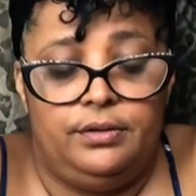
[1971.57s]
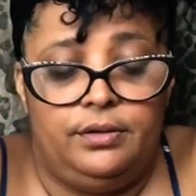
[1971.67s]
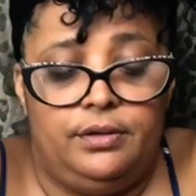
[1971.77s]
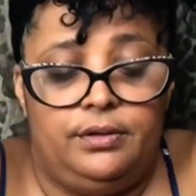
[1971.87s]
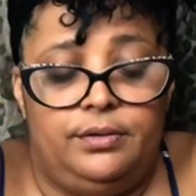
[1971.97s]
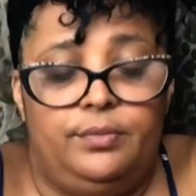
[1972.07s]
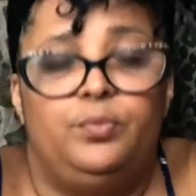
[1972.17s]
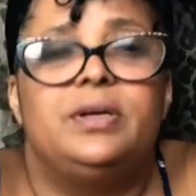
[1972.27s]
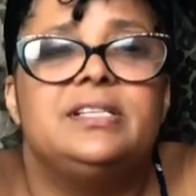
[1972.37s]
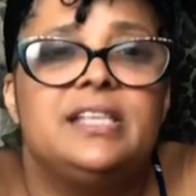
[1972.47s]

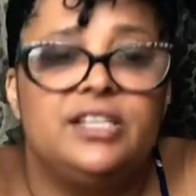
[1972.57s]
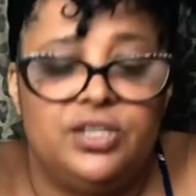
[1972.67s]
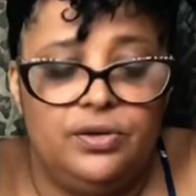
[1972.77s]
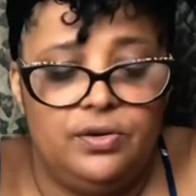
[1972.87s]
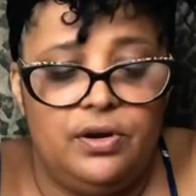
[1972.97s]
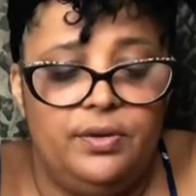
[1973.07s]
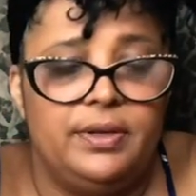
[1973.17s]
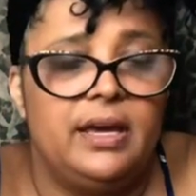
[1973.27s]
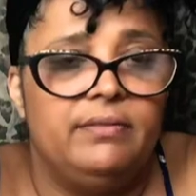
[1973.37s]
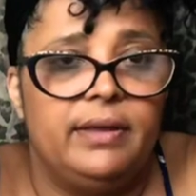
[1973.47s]
what is that show called when
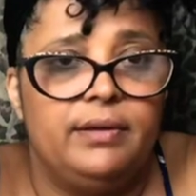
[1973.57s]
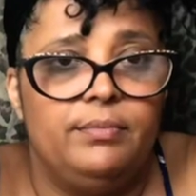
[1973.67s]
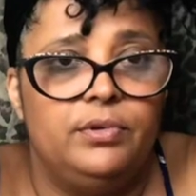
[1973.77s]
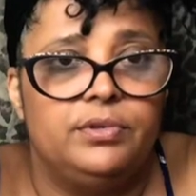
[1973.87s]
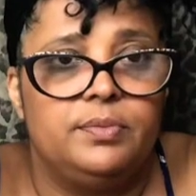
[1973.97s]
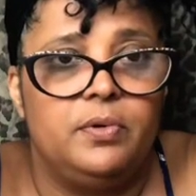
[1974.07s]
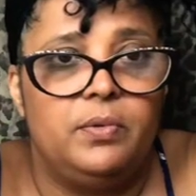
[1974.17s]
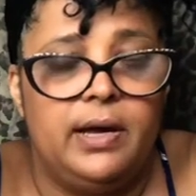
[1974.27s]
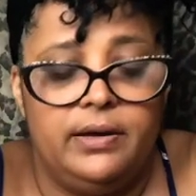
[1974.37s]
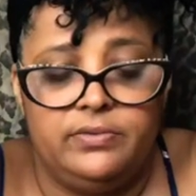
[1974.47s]
they have like multiple
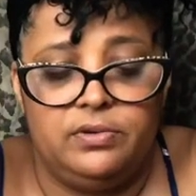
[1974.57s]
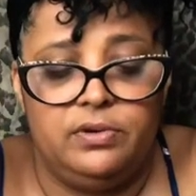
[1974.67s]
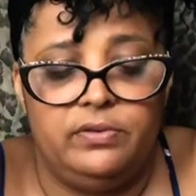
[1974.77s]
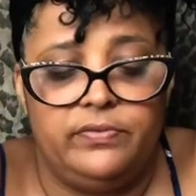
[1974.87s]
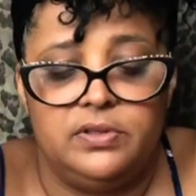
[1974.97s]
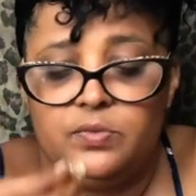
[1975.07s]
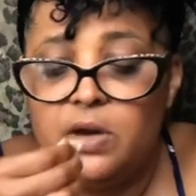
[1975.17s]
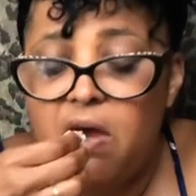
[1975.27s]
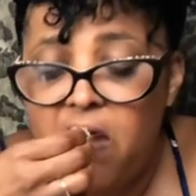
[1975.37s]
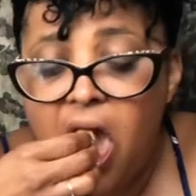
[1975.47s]
wives or girlfriends?
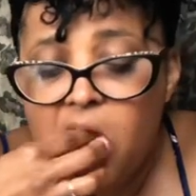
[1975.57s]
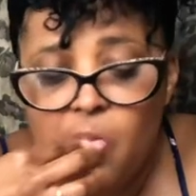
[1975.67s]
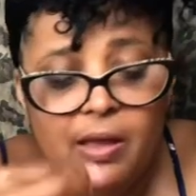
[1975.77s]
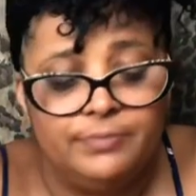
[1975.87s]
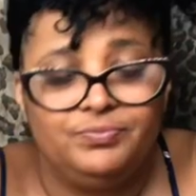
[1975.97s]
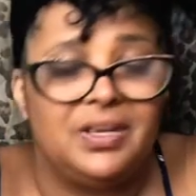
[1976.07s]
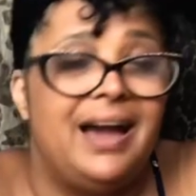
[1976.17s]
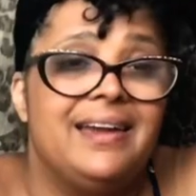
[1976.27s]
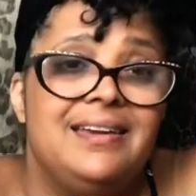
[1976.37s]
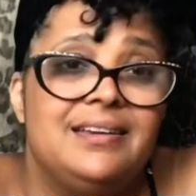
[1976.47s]
But
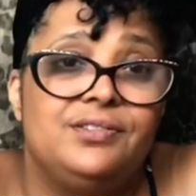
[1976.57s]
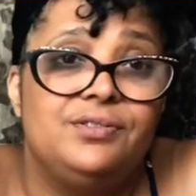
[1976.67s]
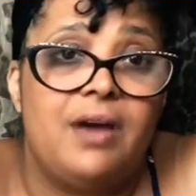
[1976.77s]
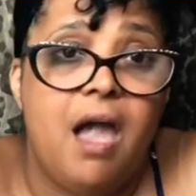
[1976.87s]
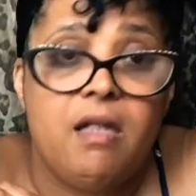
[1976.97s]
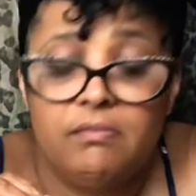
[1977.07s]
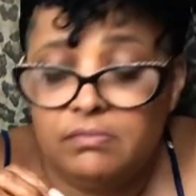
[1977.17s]
I can't do that.